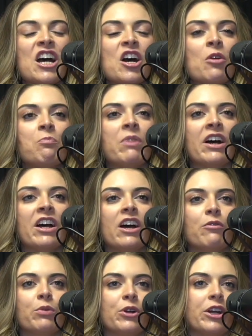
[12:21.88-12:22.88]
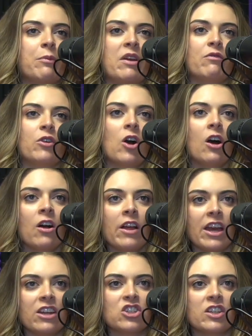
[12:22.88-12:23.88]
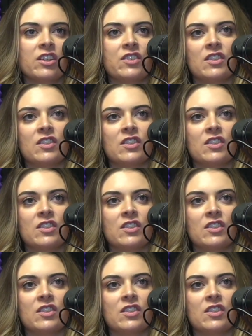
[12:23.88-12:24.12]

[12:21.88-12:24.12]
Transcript: but of programming for all ages,